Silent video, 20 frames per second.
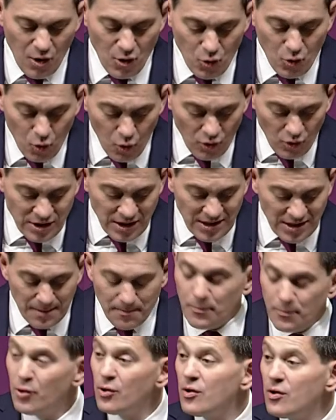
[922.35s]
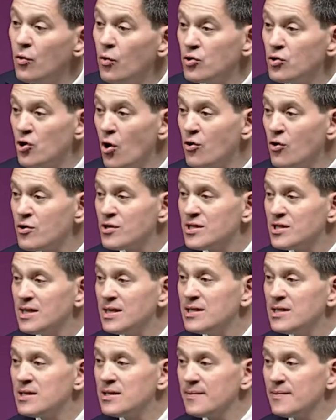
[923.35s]
nor does it put
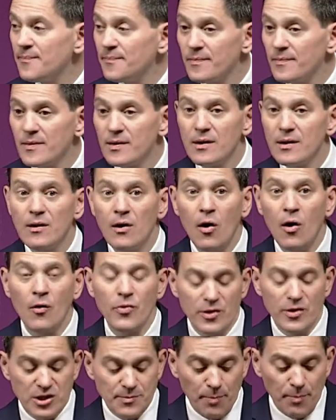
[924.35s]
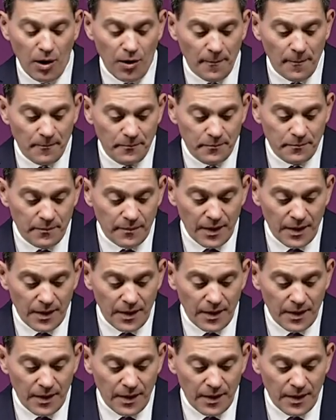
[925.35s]
autocracies on the spot.